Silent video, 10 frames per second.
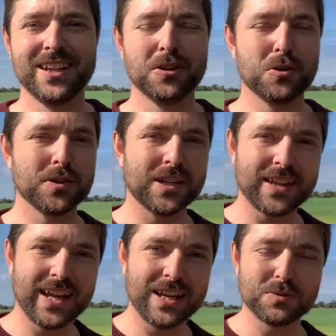or on the other
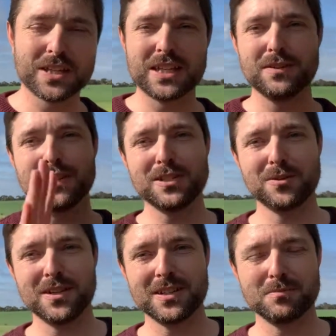hand, we can give
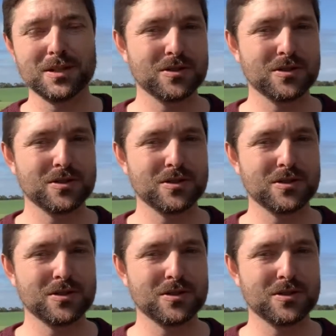into it and be